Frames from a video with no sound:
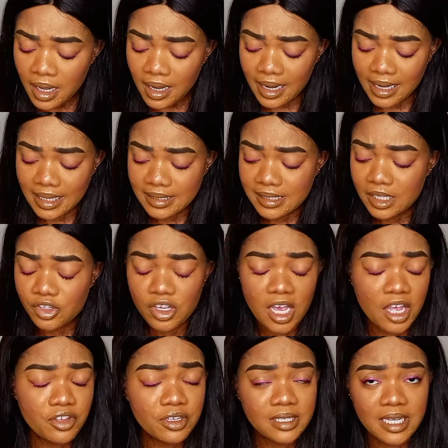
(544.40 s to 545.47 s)
Like I said, you
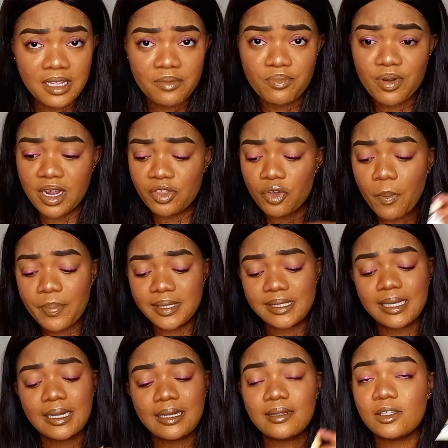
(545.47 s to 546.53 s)
can use any brand, not
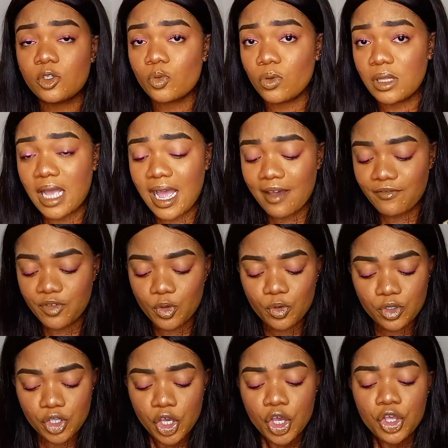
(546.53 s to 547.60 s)
basically this one I've
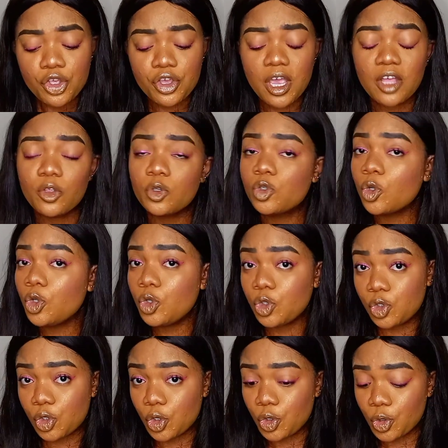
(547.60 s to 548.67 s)
used. You can also use
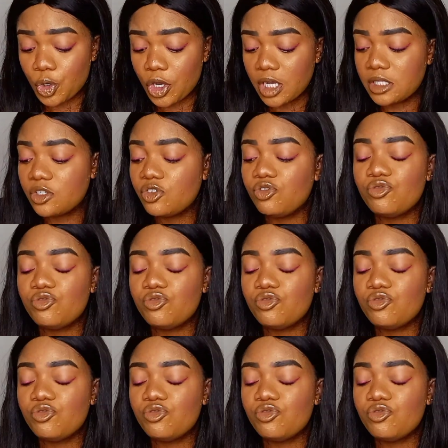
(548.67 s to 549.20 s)
your yogurt.